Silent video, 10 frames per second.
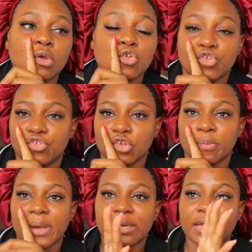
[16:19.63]
YouTube,
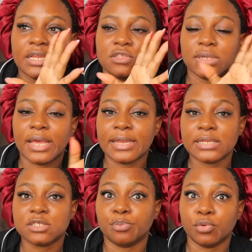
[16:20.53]
and I need to
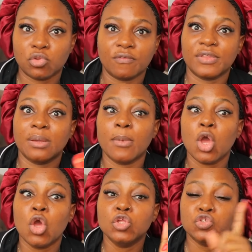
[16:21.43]
edit both of them
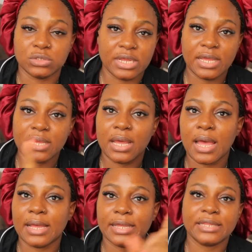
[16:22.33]
today
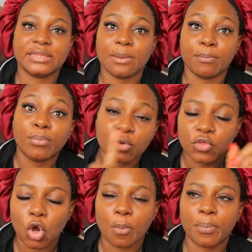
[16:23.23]
and get them
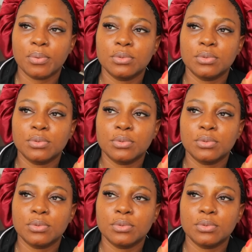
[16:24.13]
both up